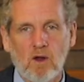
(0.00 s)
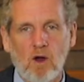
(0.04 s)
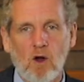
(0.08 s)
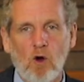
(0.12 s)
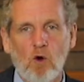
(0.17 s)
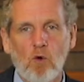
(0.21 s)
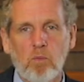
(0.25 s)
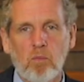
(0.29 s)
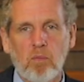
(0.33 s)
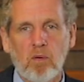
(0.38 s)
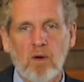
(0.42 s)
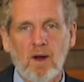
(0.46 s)
The
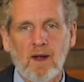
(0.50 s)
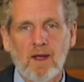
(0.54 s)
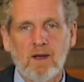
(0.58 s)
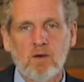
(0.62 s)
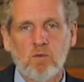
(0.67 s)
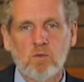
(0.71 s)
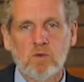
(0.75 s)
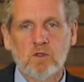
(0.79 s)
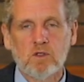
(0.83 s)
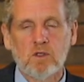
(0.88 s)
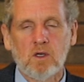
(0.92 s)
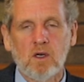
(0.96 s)
whole
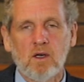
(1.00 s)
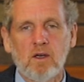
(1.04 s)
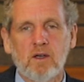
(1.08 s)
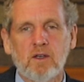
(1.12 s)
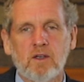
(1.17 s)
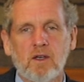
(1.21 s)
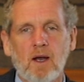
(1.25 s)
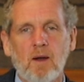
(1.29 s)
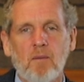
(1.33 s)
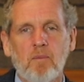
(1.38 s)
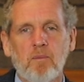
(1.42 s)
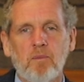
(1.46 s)
plain was
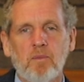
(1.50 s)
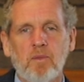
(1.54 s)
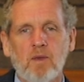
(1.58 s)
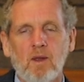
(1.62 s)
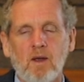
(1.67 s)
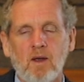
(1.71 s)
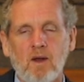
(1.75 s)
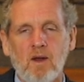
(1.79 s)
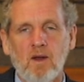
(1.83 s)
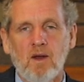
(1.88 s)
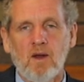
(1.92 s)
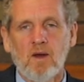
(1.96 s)
lit up
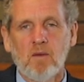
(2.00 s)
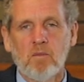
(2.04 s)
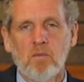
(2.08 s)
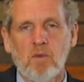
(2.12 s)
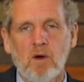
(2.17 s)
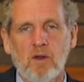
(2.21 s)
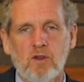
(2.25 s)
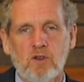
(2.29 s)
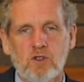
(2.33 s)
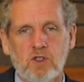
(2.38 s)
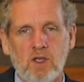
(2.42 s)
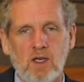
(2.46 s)

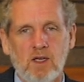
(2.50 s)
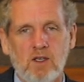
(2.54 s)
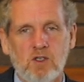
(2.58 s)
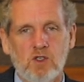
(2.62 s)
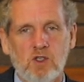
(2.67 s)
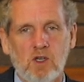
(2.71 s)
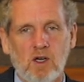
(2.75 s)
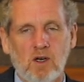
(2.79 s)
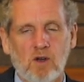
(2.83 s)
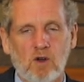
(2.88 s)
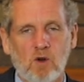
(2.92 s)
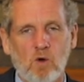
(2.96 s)
by this
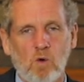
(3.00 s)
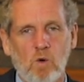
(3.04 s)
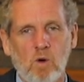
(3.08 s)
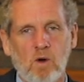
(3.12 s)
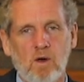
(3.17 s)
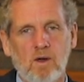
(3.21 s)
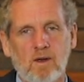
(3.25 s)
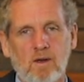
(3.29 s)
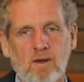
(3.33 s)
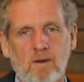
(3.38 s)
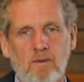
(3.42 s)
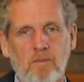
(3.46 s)
angelic
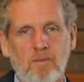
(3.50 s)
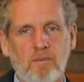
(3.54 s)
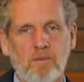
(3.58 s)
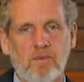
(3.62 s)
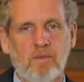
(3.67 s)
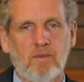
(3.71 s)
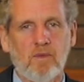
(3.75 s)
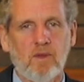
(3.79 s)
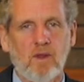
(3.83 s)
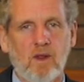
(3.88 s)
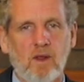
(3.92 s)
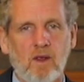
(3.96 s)
choir.
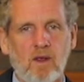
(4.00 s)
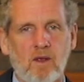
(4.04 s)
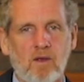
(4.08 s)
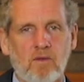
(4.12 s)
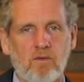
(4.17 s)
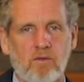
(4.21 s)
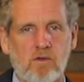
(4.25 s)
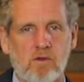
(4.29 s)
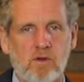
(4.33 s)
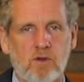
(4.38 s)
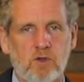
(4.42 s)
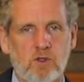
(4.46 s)

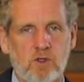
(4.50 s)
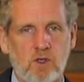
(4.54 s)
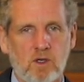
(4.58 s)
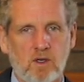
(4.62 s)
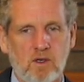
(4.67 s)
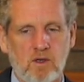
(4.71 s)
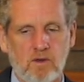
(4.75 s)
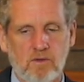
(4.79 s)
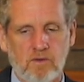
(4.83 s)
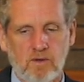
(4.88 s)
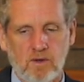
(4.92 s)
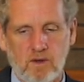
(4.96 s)
Very
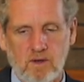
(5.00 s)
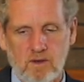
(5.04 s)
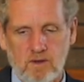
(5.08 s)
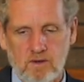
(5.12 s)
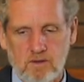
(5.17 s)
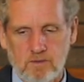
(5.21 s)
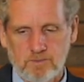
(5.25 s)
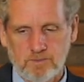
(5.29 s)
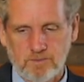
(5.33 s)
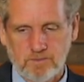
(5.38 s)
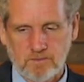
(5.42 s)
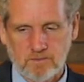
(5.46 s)

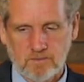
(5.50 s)
significant.